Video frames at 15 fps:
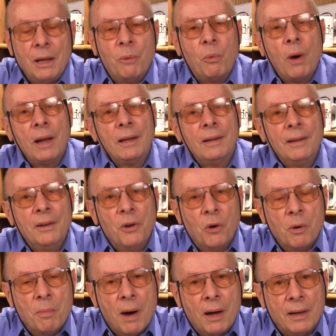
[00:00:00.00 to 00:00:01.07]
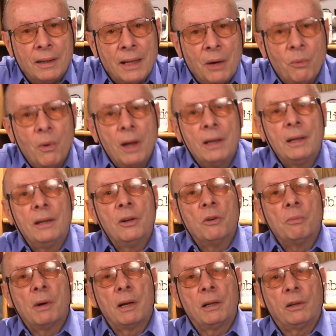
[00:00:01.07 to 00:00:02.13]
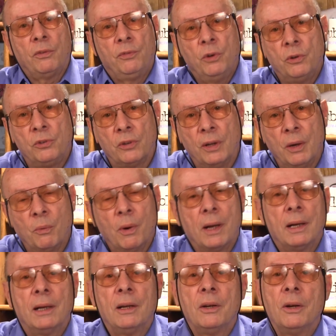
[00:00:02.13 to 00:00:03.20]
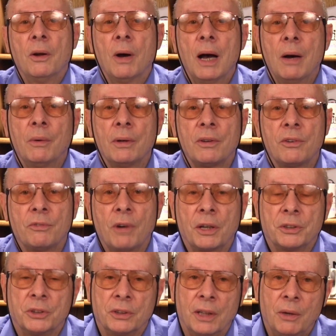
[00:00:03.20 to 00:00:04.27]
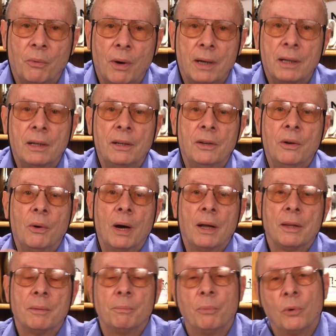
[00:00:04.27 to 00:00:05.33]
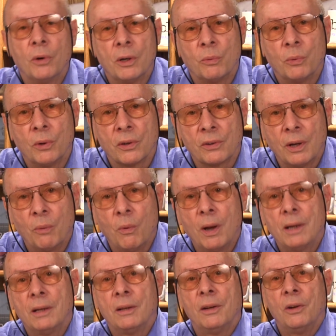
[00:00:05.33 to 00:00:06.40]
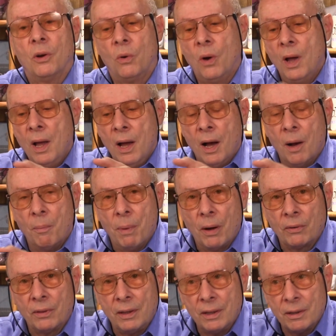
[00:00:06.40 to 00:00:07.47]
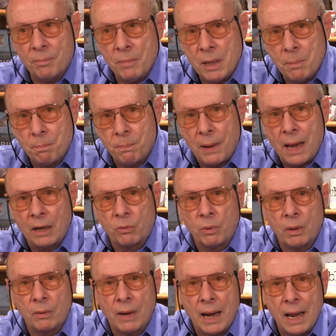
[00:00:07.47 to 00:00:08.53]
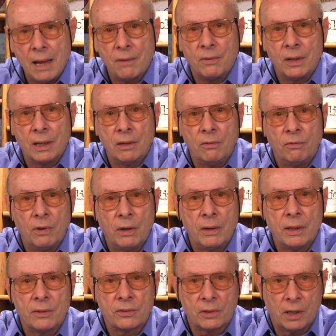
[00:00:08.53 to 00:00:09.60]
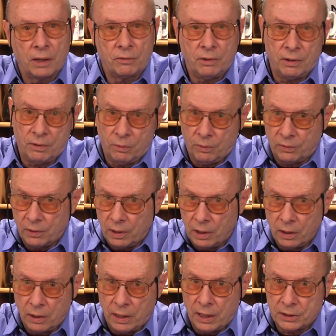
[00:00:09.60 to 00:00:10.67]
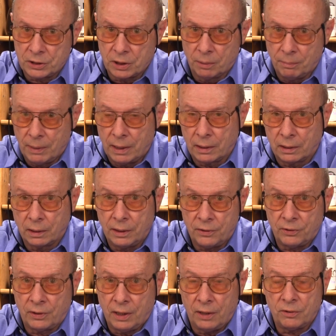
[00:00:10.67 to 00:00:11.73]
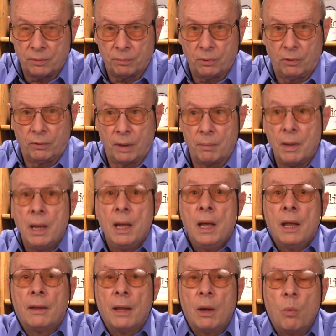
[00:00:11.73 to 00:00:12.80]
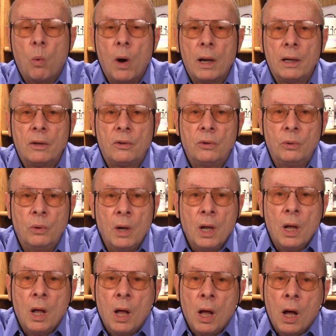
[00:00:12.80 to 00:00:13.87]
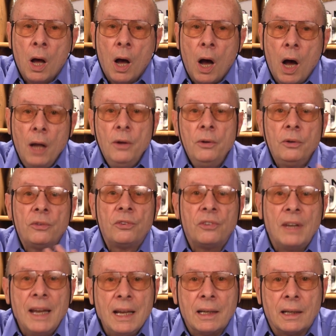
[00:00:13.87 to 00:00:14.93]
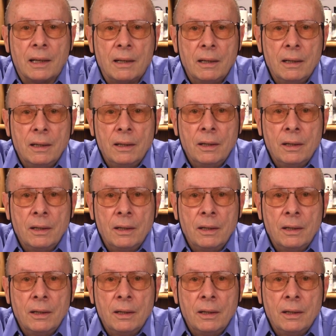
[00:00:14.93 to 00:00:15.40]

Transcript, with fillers: They wanted to know about it. They wanted to know about its future. They wanted to know how it's structured. They wanted to know how the board works. They wanted to know about the impact we were having in various countries. It was an international medical education program. They wanted to understand it.